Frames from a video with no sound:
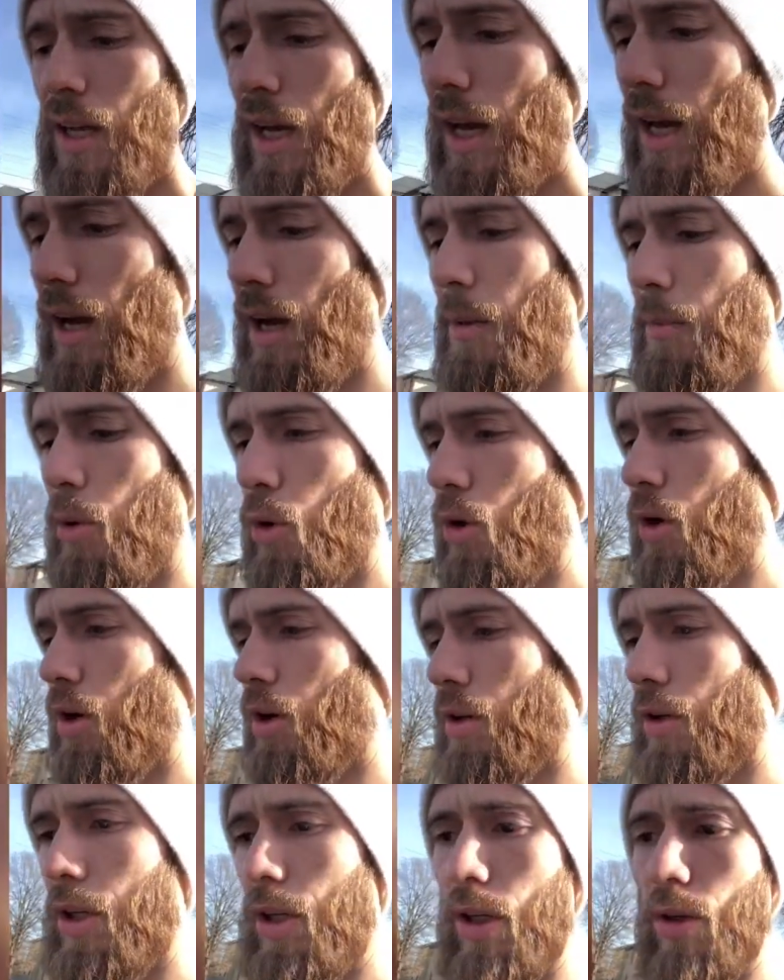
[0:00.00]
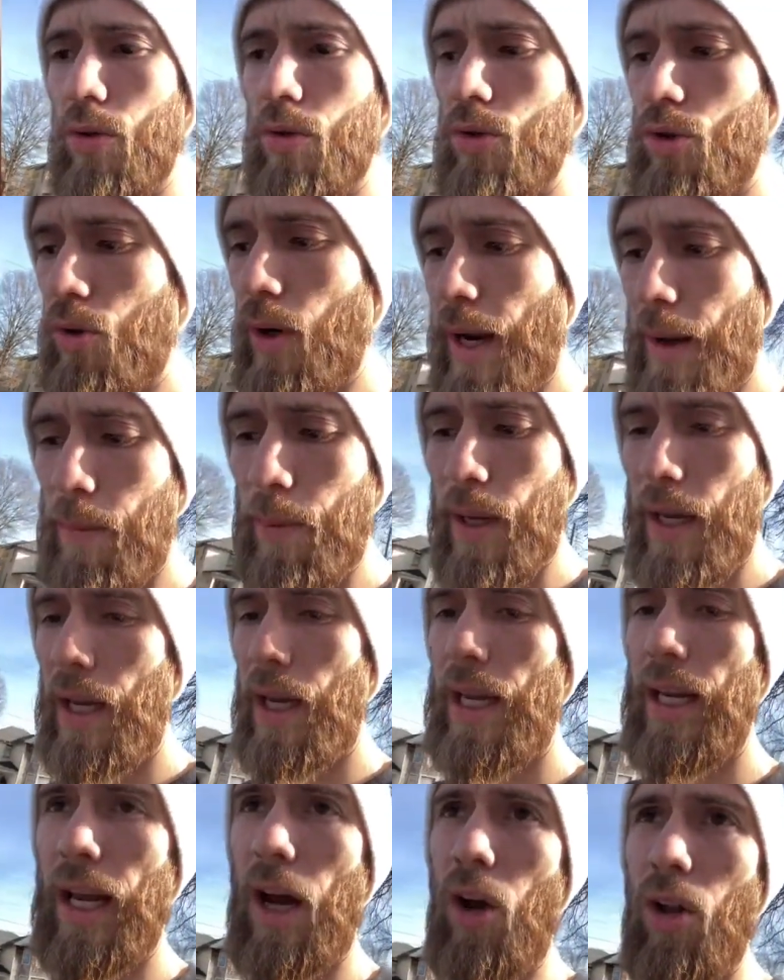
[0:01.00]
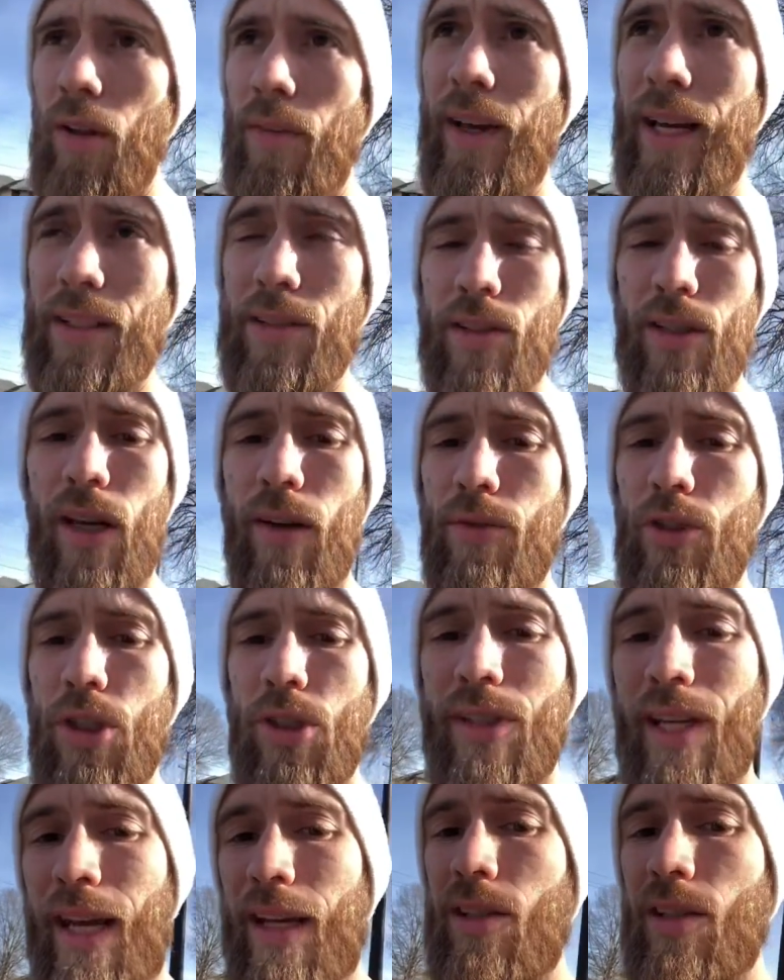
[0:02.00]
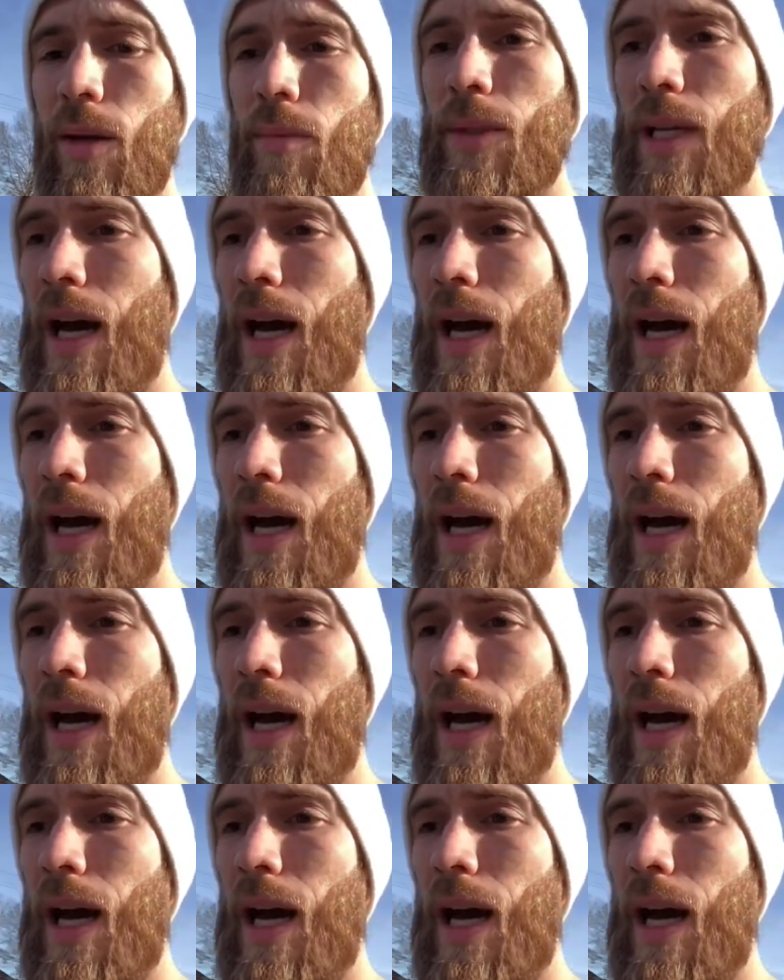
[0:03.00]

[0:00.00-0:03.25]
or draping, and all of that stuff just takes up